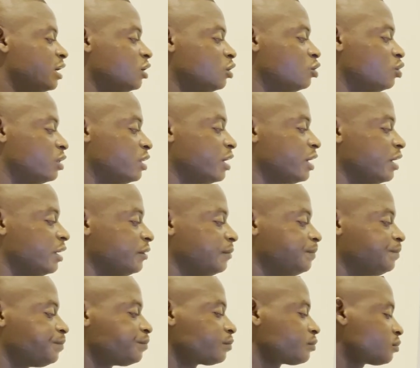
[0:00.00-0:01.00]
into 3.
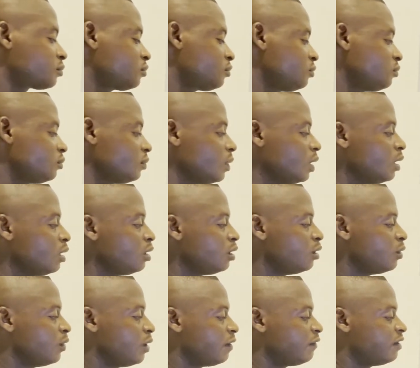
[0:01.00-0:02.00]

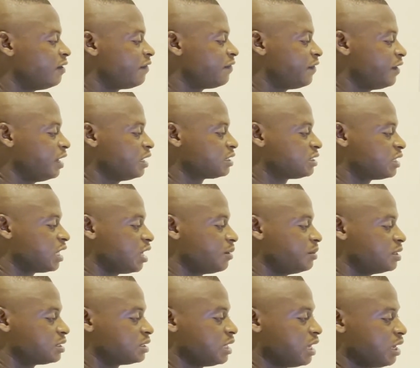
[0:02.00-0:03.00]
We have the first
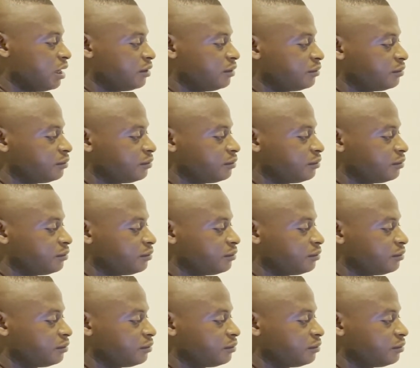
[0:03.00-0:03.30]
trimester,